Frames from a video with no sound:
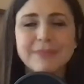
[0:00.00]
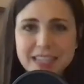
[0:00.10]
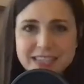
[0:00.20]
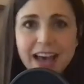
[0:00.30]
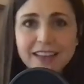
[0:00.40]

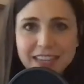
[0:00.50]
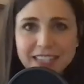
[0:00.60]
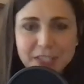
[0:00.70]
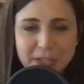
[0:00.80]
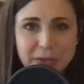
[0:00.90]
That
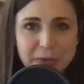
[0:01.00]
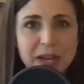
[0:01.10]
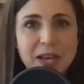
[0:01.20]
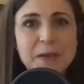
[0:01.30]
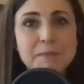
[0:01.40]
led to
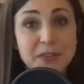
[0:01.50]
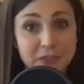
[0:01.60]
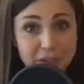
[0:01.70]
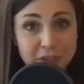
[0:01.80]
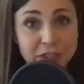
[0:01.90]
my
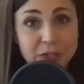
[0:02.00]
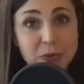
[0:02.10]
first